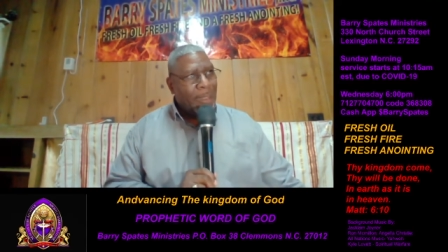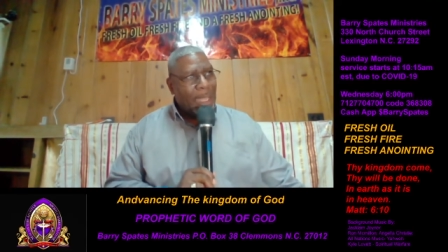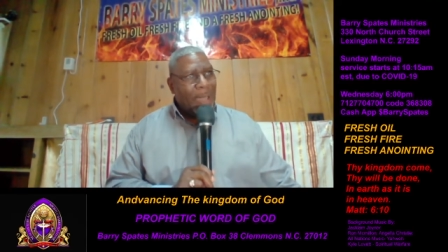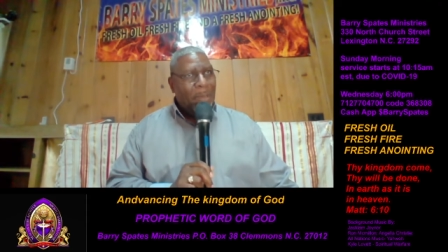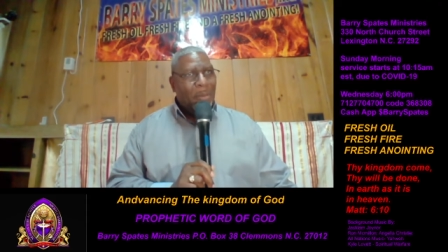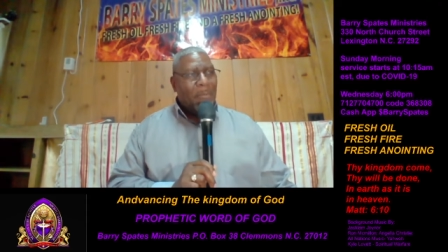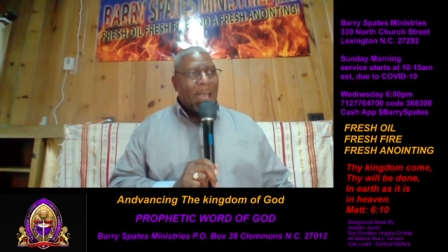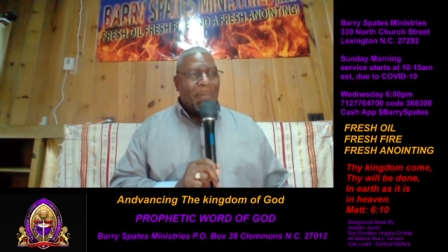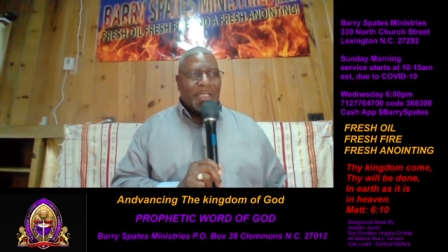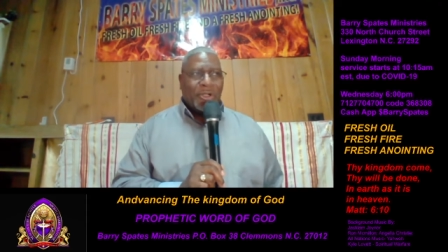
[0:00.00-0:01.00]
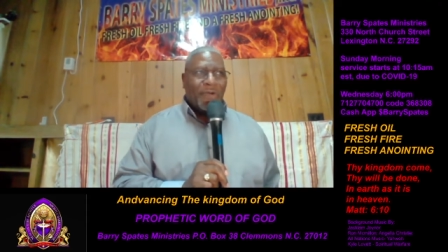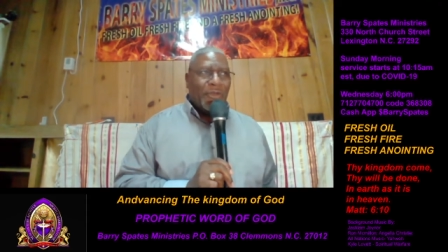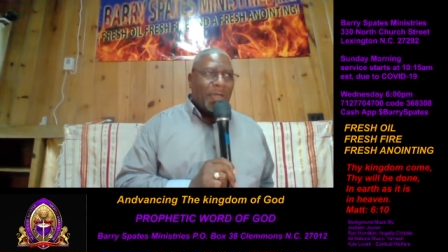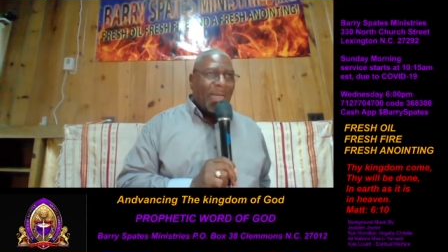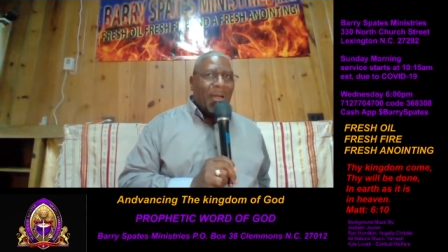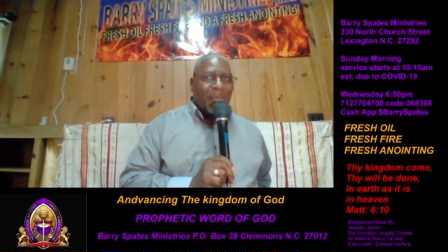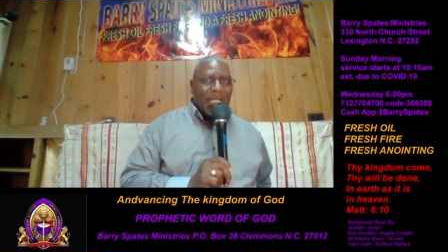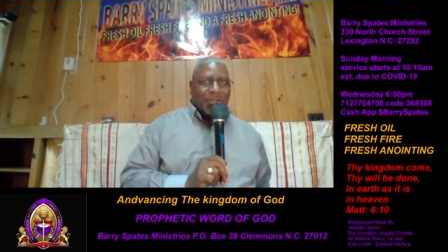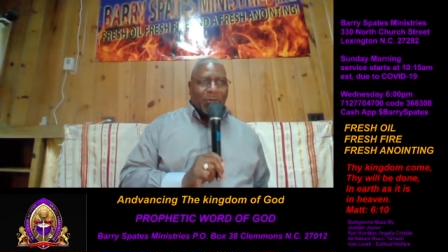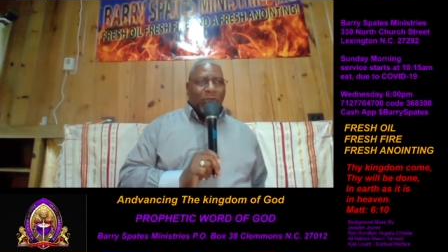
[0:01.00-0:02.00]
I remember my mentor, if you gave my
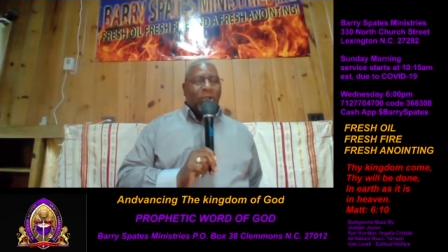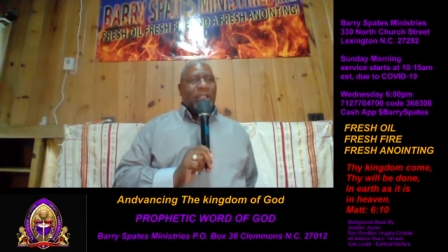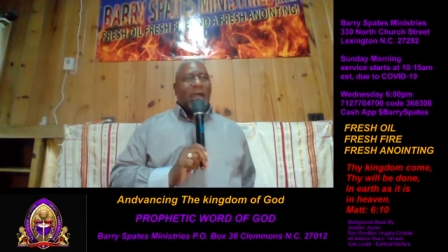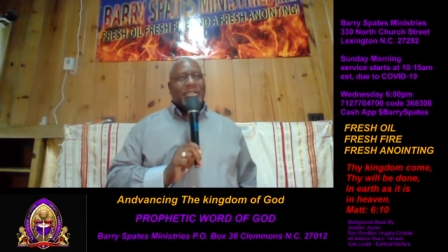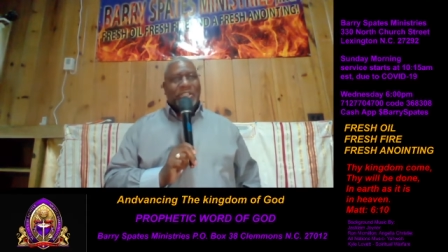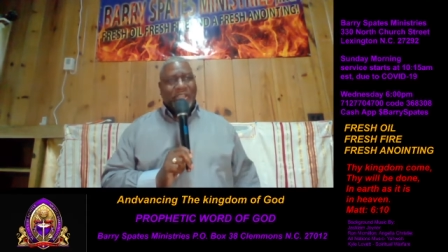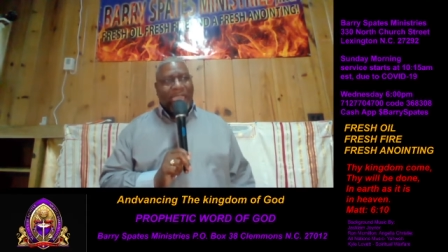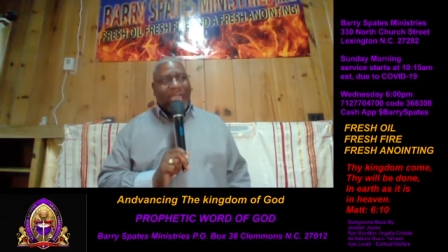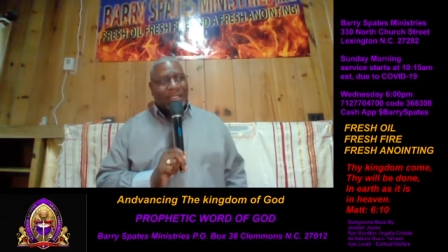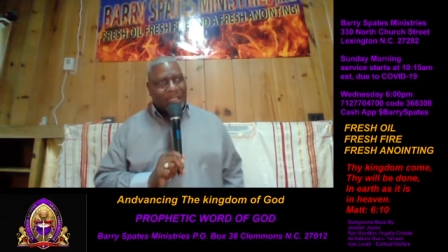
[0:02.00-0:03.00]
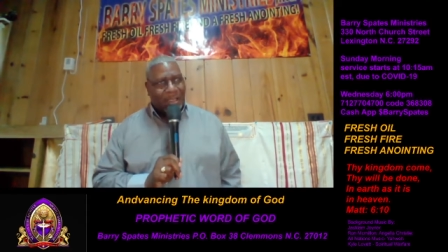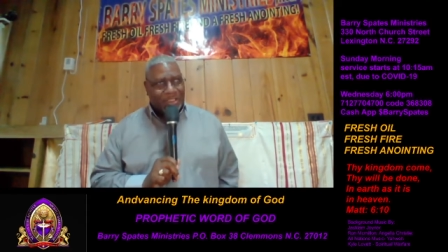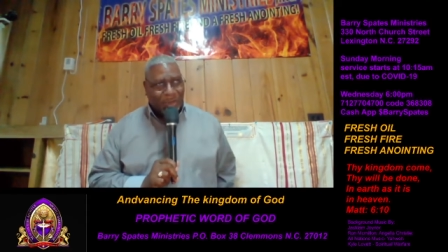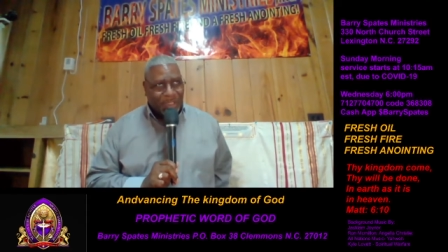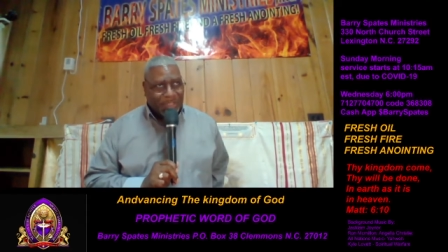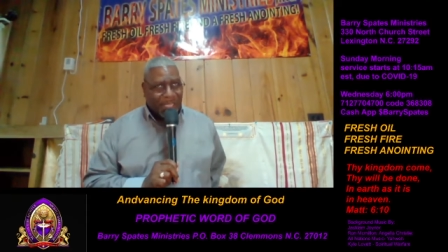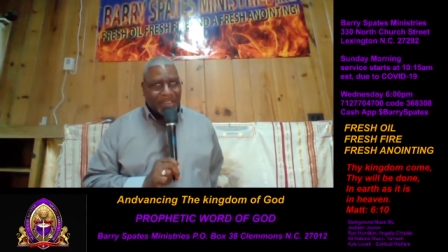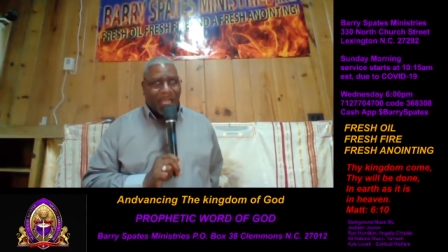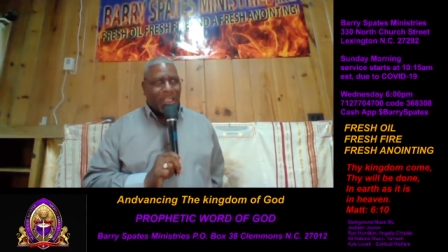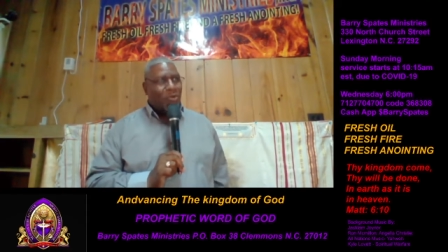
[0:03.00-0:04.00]
mentor $30, he said add $1 to it or take
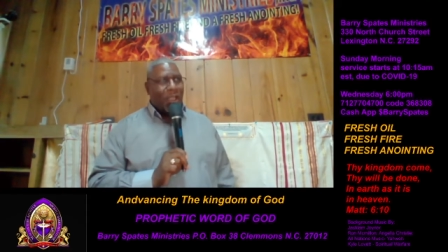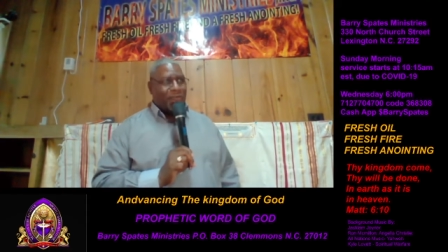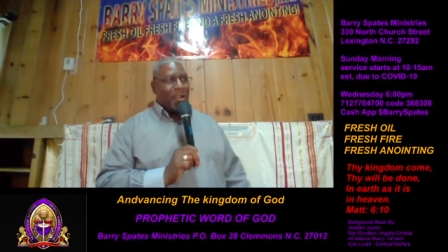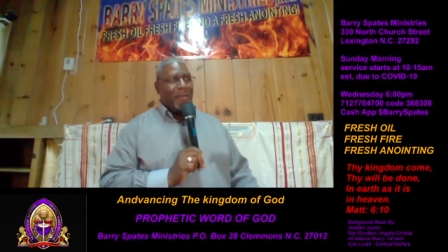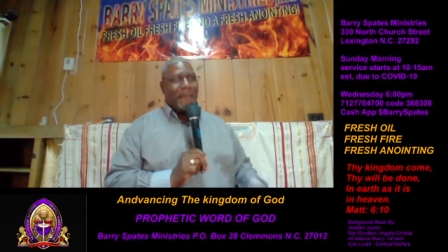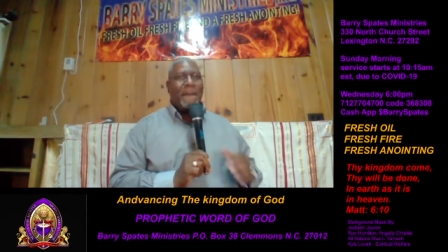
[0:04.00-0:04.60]
$1 away from it.